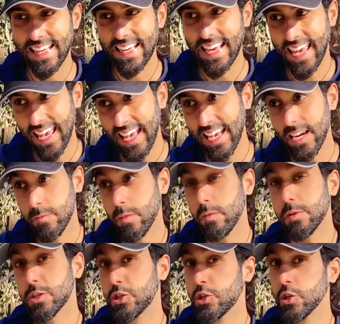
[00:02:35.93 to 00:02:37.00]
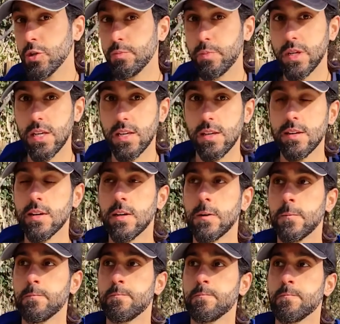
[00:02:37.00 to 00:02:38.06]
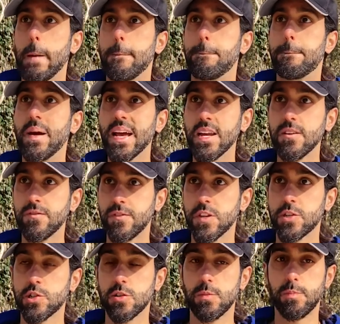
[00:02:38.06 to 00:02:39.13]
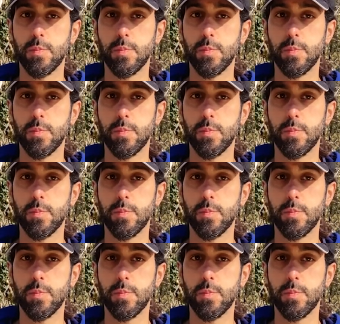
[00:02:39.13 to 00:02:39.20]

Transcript: can and maybe should be a beneficial